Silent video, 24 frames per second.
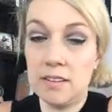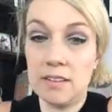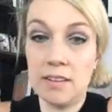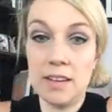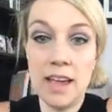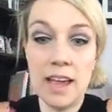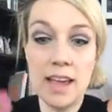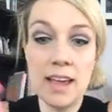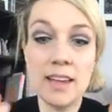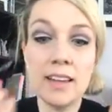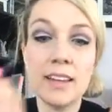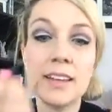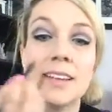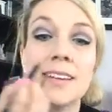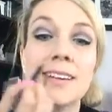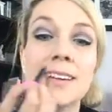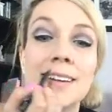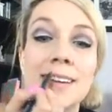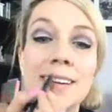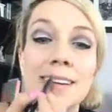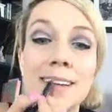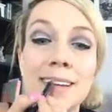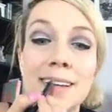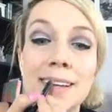Okay.
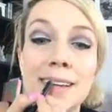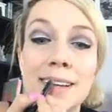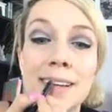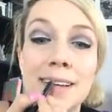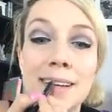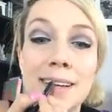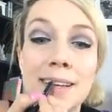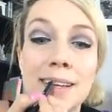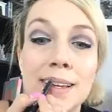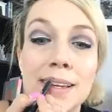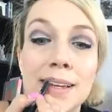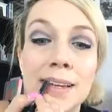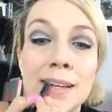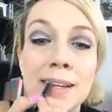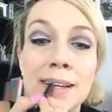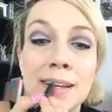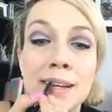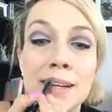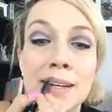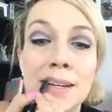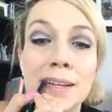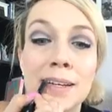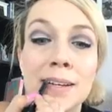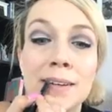And
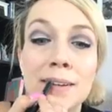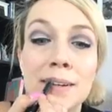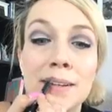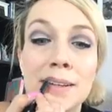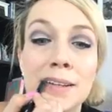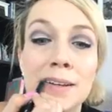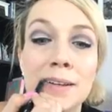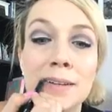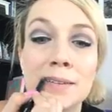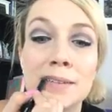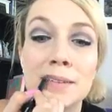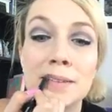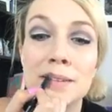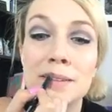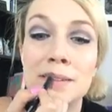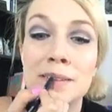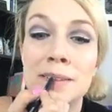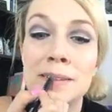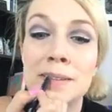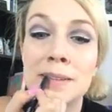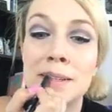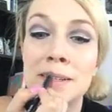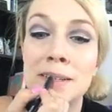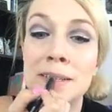I'm going to do my lips.
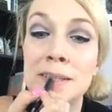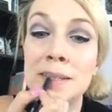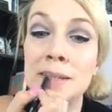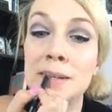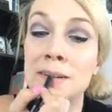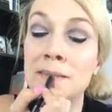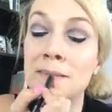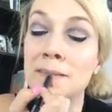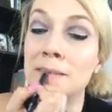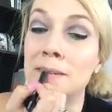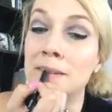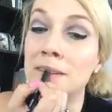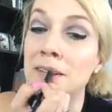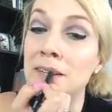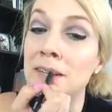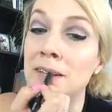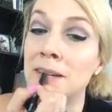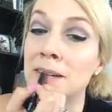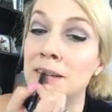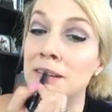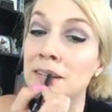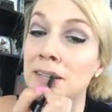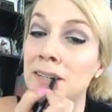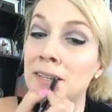So they did a really
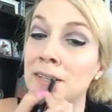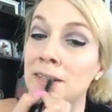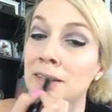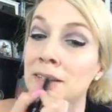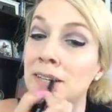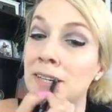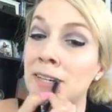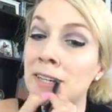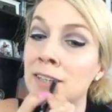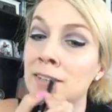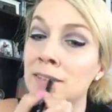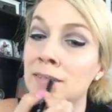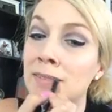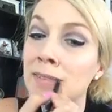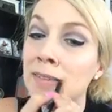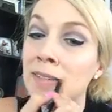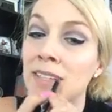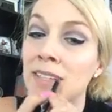good nude lip.